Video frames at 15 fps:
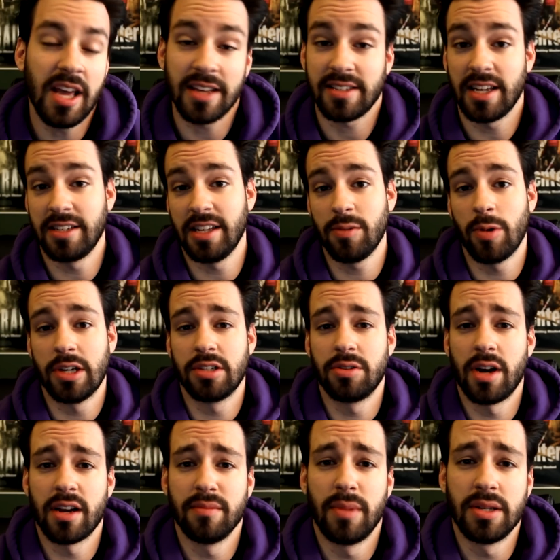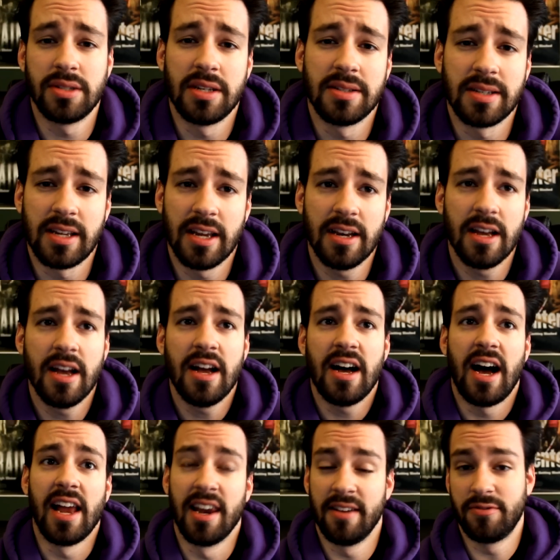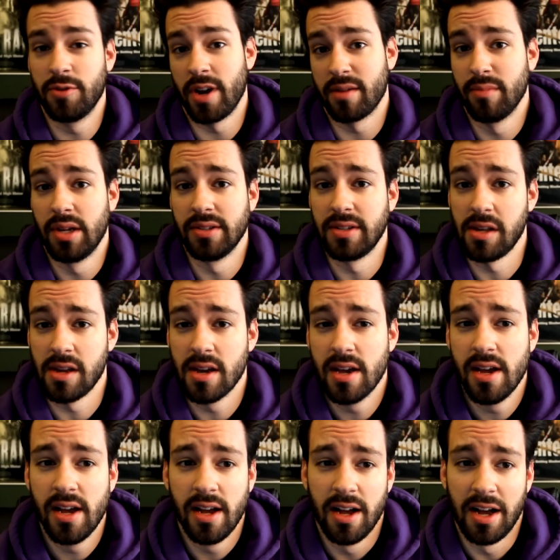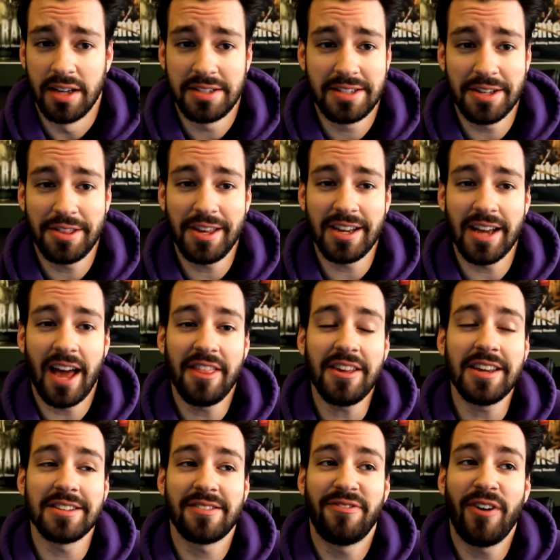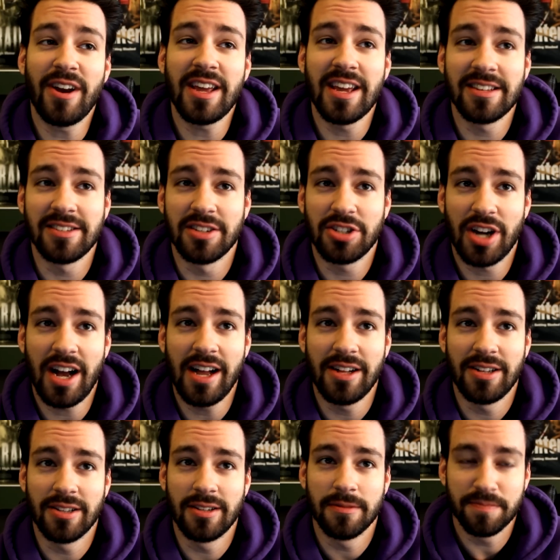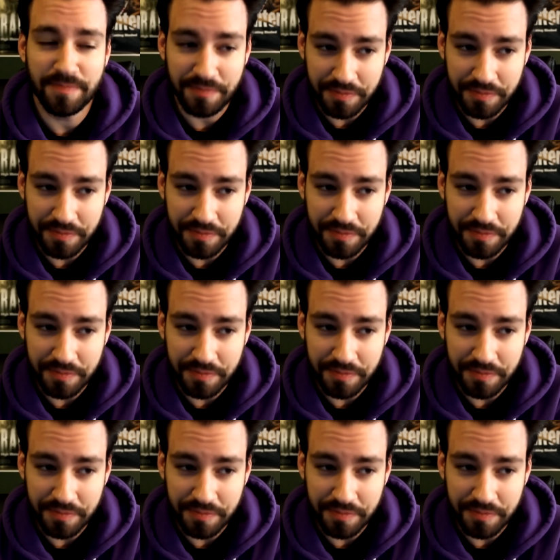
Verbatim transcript: yes, I did watch Dragon Ball Z as a kid. I love Dragon Ball Z. I still think, I think it's funny as a child,